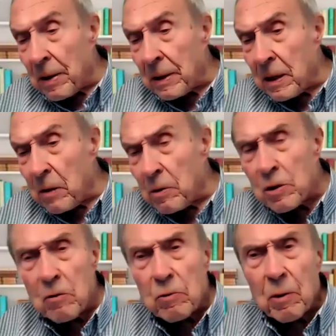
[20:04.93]
Thank you as
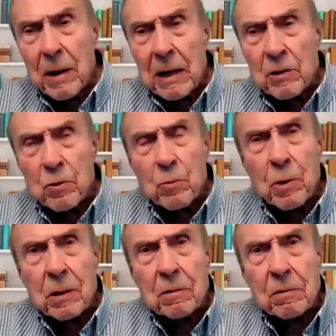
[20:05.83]
usual, Andrew.
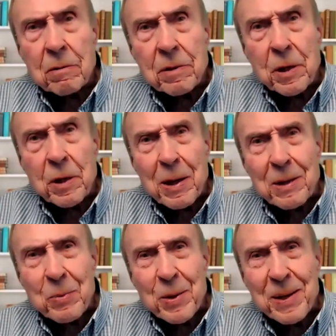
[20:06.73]
We'll see you
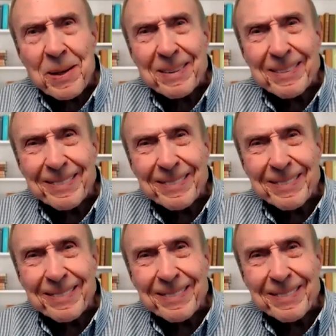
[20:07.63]
next week.